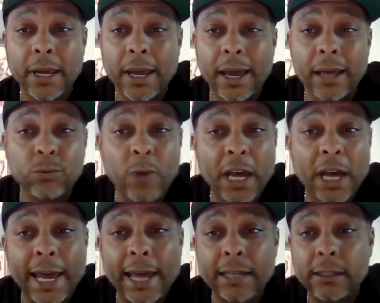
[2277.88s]
As well
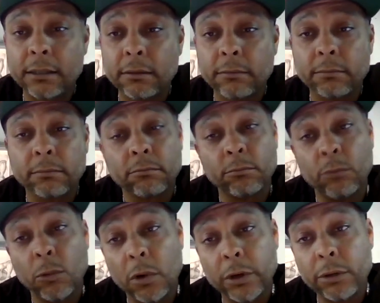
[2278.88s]
as
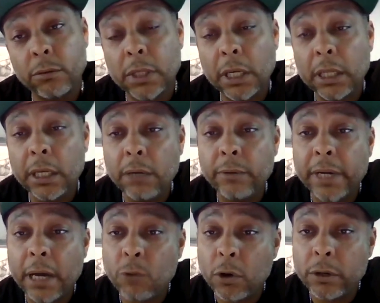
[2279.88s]
more utility. We
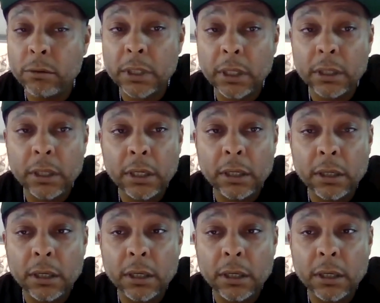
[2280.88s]
got more utility.